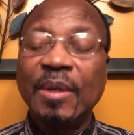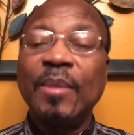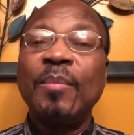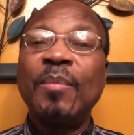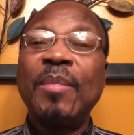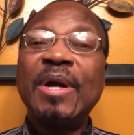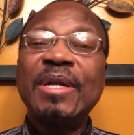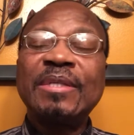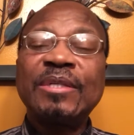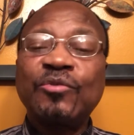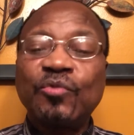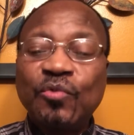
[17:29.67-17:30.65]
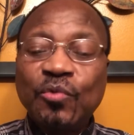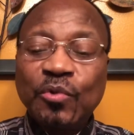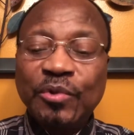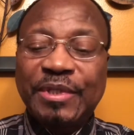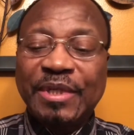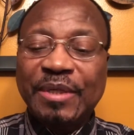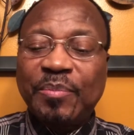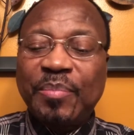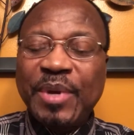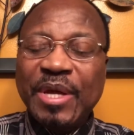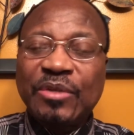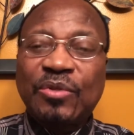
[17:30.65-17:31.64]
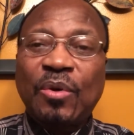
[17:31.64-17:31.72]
marriage is rooted, based